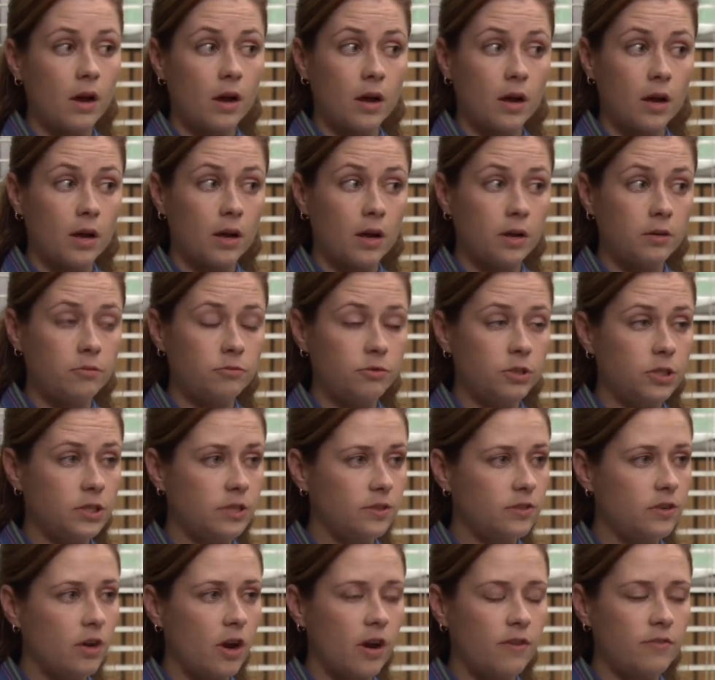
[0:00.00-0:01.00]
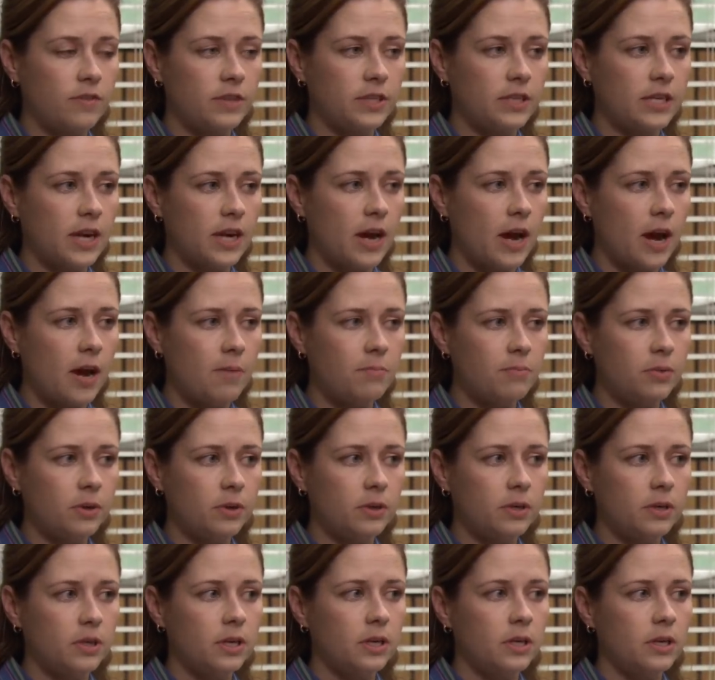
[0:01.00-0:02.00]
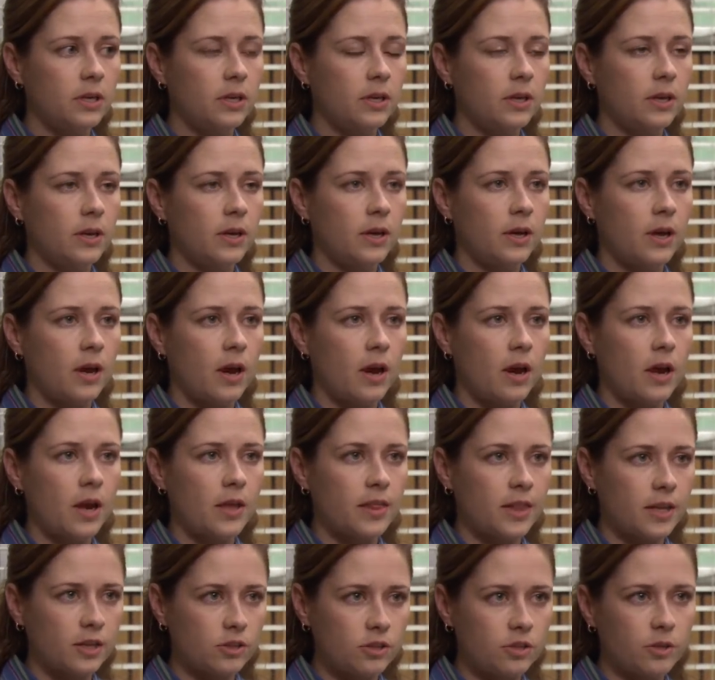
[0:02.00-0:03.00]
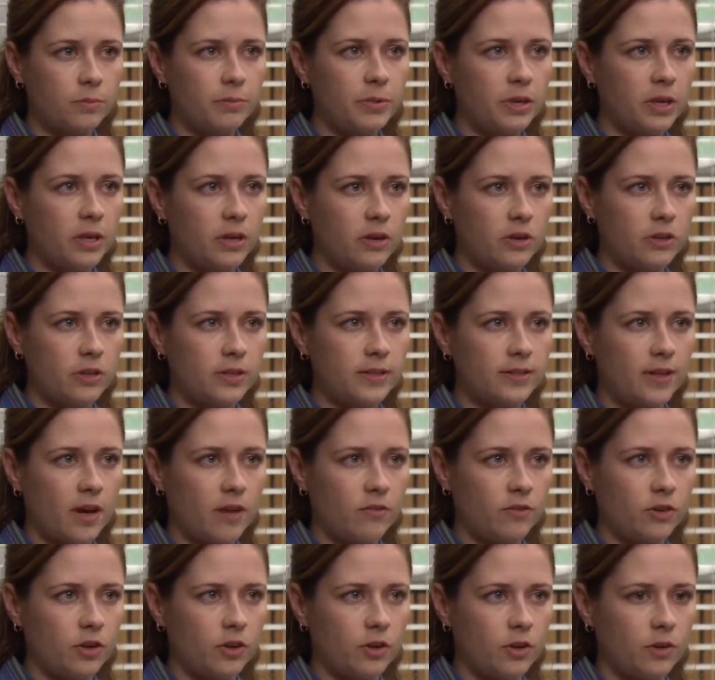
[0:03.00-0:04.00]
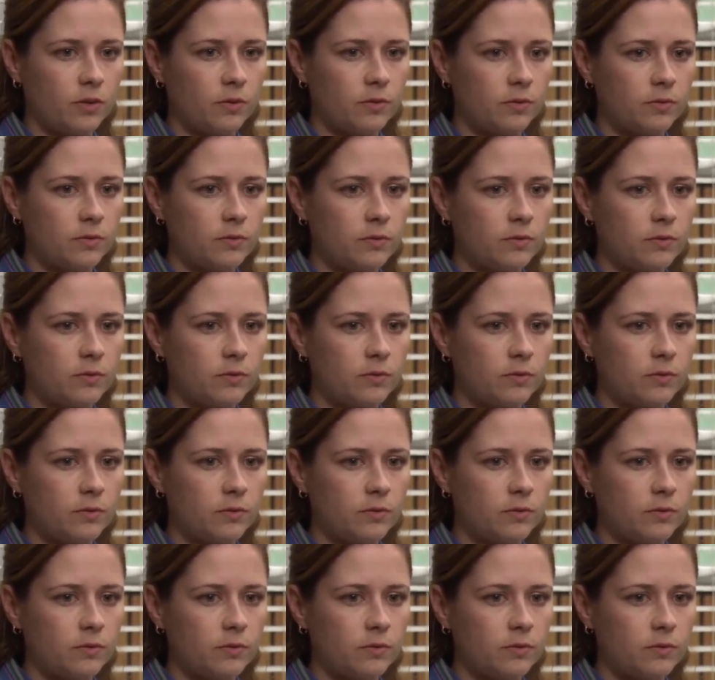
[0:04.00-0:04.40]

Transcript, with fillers: Uh, just off the top, I think she'll be here this afternoon.